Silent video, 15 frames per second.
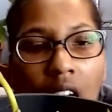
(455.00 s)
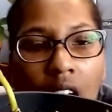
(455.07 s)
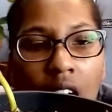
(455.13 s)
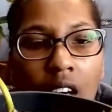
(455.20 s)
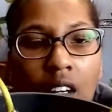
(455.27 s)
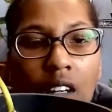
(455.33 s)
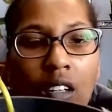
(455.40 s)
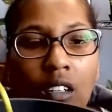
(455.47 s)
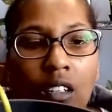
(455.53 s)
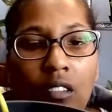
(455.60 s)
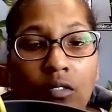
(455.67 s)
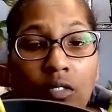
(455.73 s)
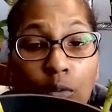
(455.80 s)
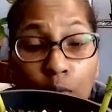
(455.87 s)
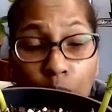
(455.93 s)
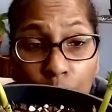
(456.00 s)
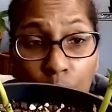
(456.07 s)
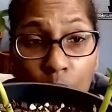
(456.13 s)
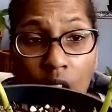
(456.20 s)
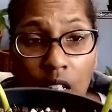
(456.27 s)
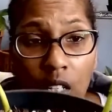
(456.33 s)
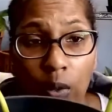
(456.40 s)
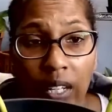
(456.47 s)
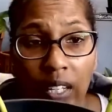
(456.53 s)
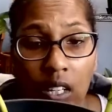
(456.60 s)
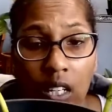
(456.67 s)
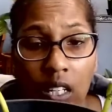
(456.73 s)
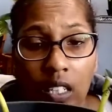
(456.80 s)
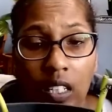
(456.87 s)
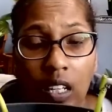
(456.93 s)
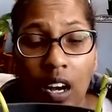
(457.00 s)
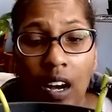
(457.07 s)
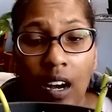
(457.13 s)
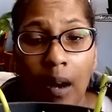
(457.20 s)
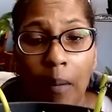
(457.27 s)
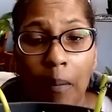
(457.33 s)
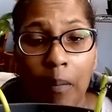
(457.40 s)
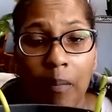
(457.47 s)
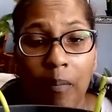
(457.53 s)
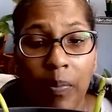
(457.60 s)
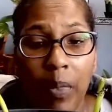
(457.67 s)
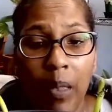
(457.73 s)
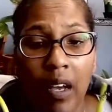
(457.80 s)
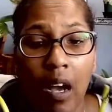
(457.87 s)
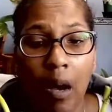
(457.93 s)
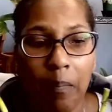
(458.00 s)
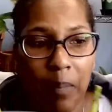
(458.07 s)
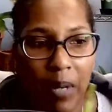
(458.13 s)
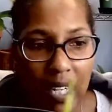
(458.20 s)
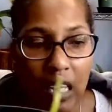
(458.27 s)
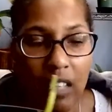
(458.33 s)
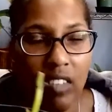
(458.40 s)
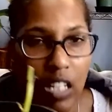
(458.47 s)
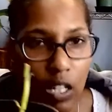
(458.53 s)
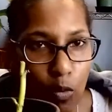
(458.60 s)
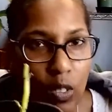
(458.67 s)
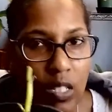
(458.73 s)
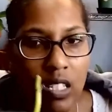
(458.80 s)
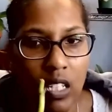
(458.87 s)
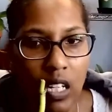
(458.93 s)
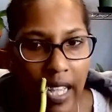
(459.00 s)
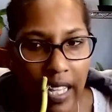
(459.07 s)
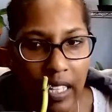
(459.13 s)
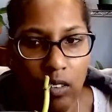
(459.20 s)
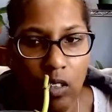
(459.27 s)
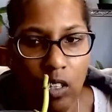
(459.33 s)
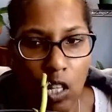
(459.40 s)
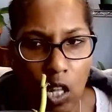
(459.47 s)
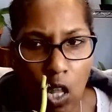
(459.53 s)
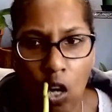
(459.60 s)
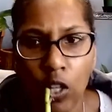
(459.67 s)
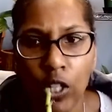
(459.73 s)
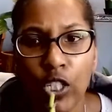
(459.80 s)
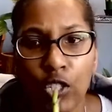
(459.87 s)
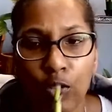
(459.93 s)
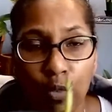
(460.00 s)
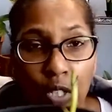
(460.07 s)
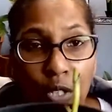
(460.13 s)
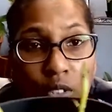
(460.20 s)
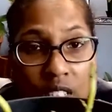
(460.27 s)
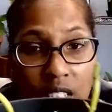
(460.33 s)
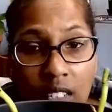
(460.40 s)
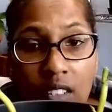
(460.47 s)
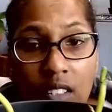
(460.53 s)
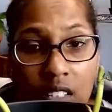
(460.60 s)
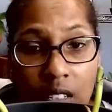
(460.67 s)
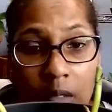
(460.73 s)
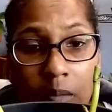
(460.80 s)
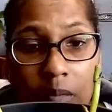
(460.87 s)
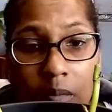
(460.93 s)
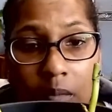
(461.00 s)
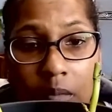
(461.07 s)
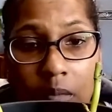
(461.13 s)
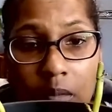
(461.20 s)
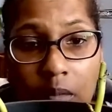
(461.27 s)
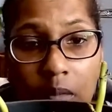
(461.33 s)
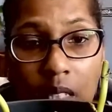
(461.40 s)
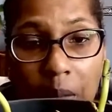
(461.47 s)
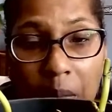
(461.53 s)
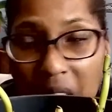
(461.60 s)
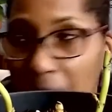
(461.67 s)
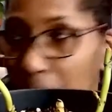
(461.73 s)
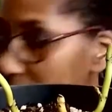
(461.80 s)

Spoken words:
of root rot going on, but there was a large root system. I mean, it